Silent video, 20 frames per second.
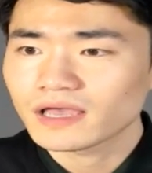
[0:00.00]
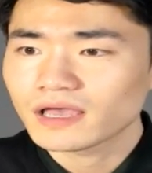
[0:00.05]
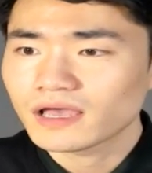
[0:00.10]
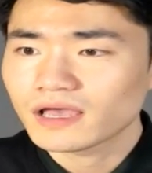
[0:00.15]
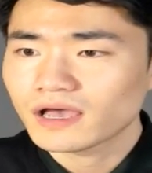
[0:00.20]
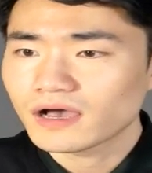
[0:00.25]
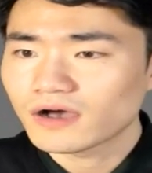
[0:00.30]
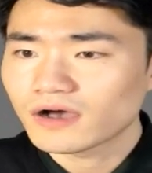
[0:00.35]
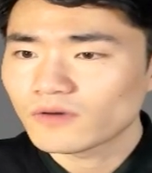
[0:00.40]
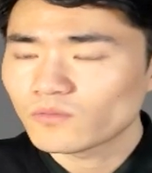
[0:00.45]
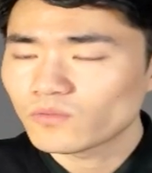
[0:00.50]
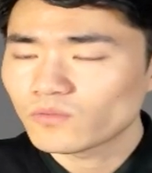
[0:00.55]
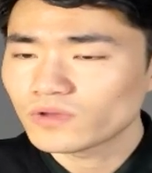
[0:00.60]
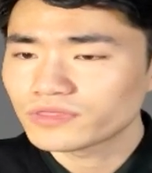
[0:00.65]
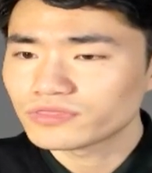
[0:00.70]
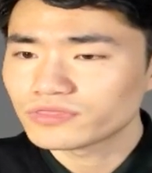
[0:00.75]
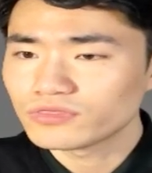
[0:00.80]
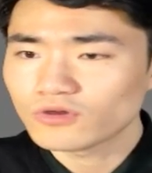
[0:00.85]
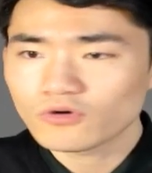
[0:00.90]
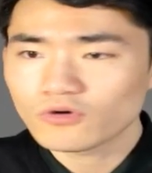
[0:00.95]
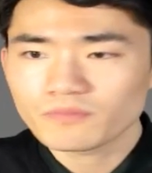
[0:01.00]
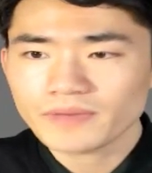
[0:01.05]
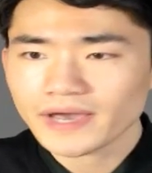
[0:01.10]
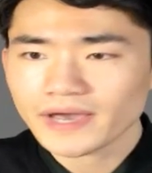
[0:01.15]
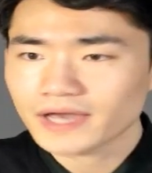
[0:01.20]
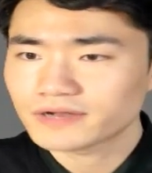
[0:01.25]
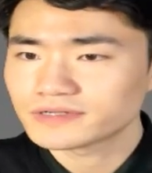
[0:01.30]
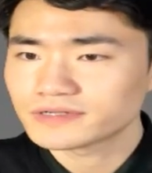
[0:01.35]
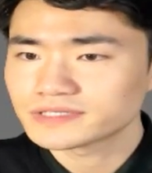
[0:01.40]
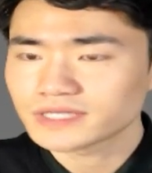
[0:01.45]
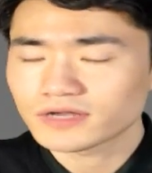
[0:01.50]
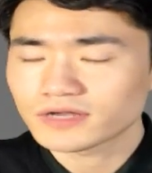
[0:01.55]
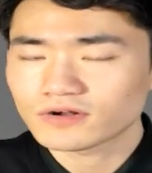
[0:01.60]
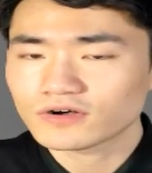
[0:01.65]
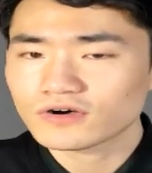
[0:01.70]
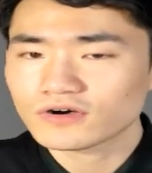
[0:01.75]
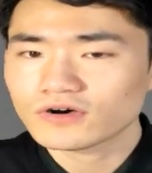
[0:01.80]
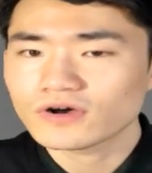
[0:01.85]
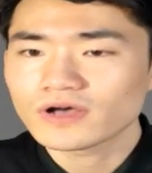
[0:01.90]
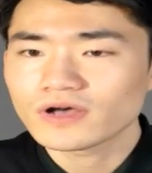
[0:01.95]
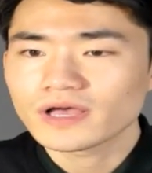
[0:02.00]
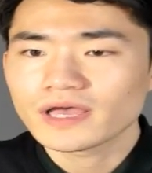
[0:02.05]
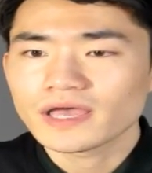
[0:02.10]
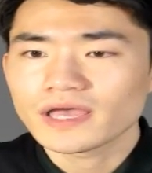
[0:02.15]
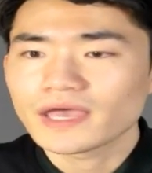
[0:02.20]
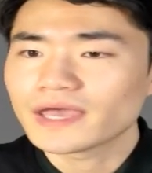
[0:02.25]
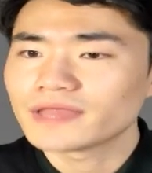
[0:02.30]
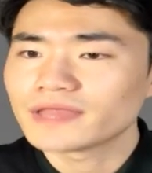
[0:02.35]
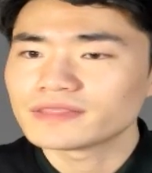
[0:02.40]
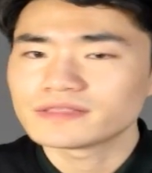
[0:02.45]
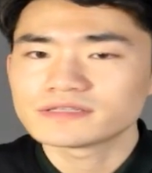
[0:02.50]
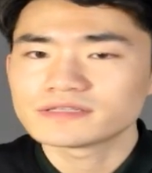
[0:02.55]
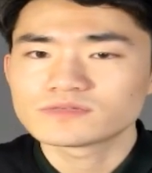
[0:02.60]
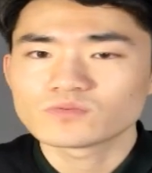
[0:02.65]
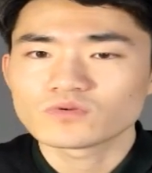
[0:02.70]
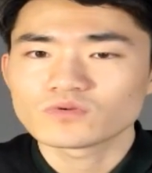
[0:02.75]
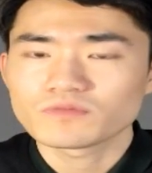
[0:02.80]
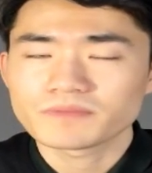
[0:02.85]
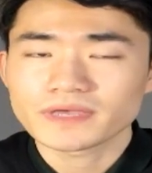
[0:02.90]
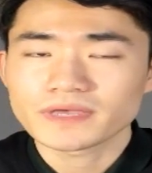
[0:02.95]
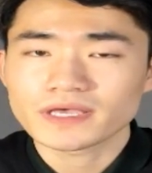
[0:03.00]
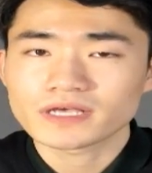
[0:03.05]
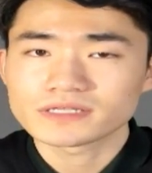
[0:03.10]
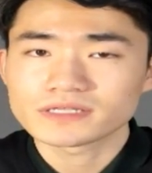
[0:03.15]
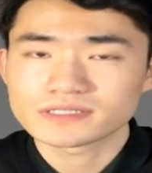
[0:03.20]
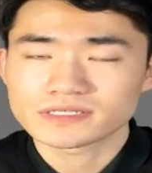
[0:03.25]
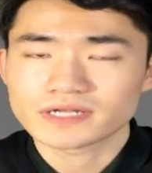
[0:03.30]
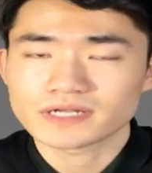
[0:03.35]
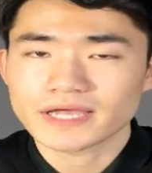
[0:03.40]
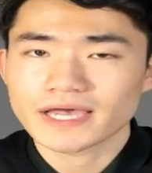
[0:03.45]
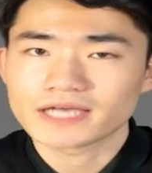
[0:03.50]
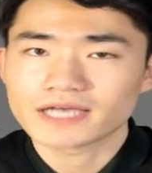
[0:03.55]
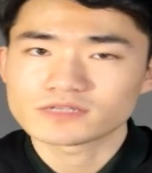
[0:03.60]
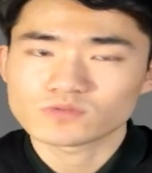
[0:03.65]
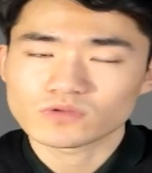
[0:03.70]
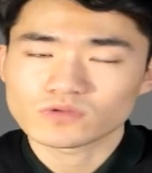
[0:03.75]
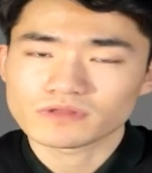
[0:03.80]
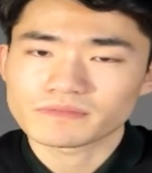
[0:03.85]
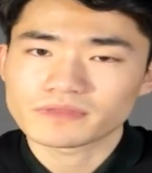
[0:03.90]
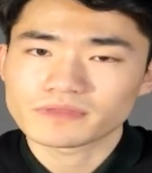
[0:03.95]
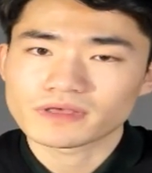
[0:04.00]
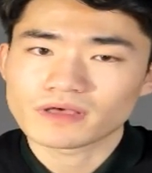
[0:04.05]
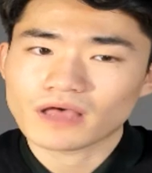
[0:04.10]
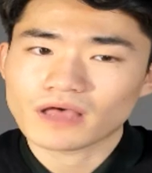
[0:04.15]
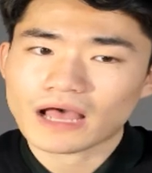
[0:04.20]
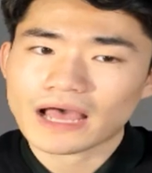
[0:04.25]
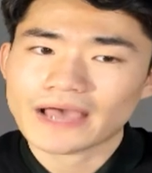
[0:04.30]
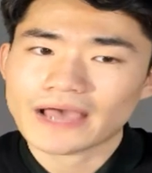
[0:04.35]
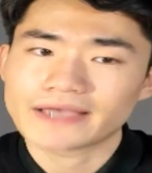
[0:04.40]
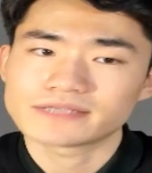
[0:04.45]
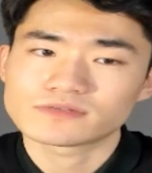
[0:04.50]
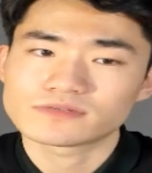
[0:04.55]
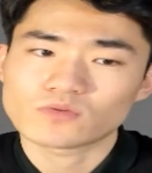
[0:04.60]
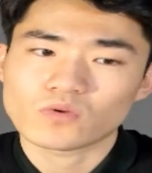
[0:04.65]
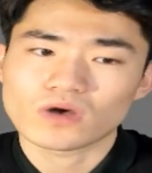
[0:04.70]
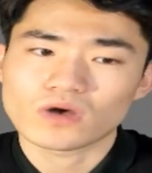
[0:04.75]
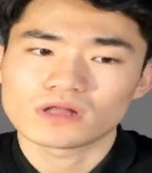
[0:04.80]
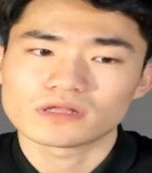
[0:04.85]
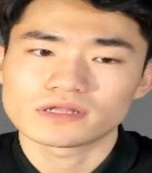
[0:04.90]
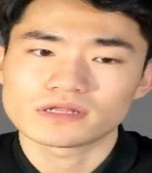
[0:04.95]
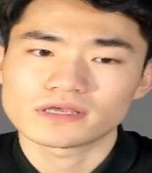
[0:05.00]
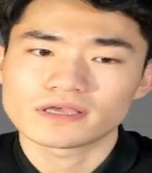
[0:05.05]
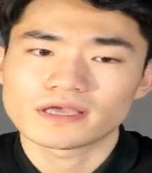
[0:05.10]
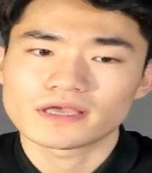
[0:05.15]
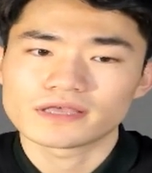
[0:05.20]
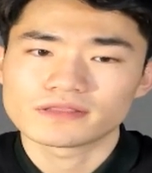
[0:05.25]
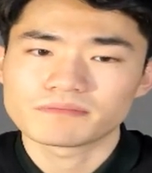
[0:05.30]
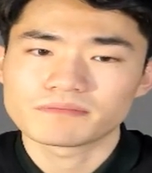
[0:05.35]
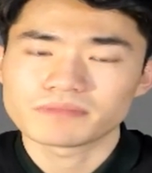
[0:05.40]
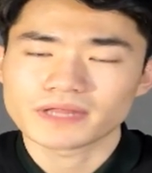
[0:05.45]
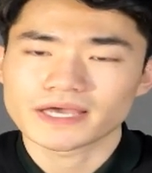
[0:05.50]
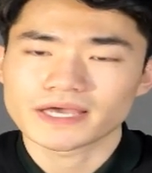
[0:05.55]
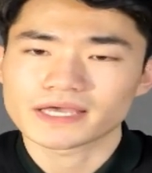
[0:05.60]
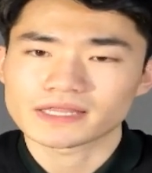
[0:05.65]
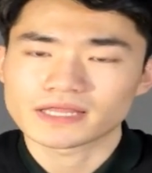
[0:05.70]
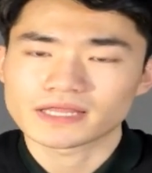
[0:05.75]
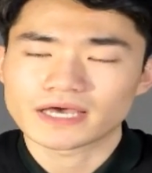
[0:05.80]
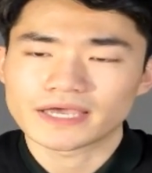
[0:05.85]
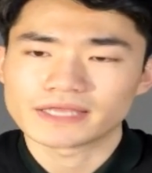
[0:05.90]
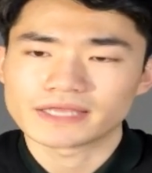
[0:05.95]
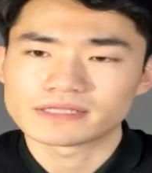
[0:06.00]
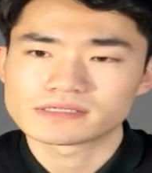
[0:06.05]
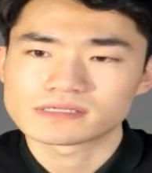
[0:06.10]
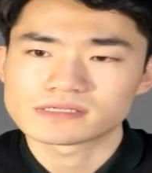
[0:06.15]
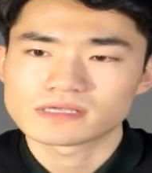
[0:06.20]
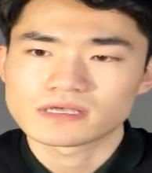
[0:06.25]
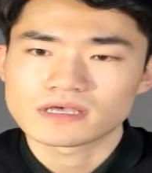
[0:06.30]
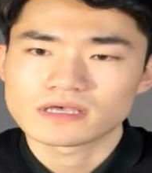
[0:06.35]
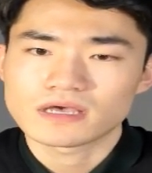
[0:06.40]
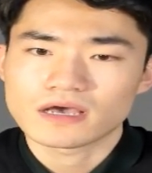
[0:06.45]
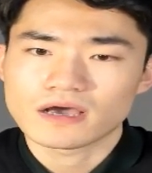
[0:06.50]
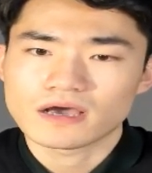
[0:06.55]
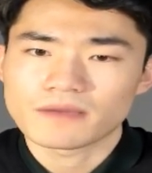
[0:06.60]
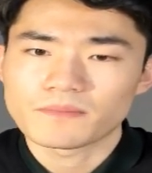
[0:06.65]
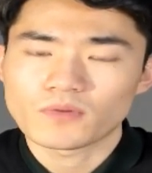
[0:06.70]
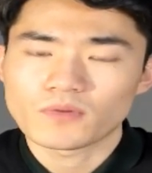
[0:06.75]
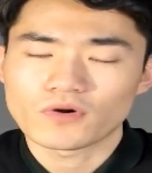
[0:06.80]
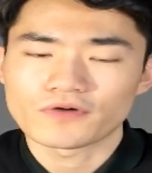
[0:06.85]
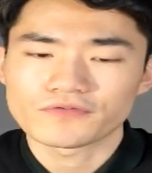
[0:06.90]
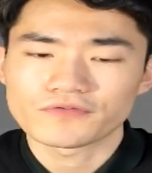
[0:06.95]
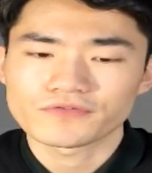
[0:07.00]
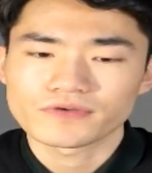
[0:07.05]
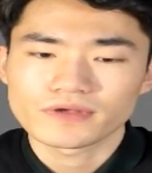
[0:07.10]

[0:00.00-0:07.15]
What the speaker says: with no patterns at all, and this will be considered as one of the highest quality in the Black Knight morph.